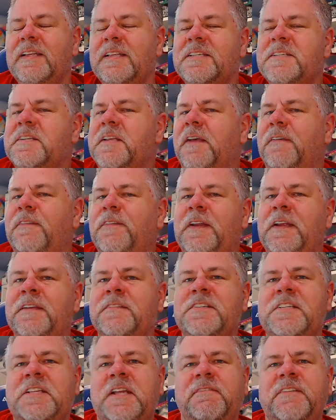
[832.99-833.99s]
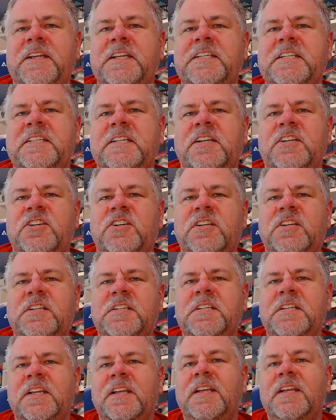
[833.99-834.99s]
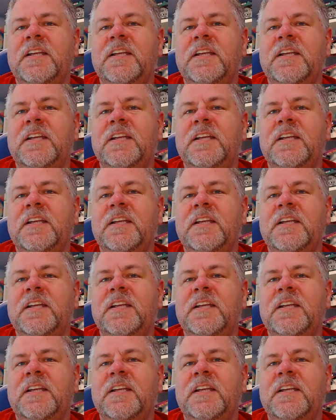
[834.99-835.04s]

Stephanie of Stephanie Stitches,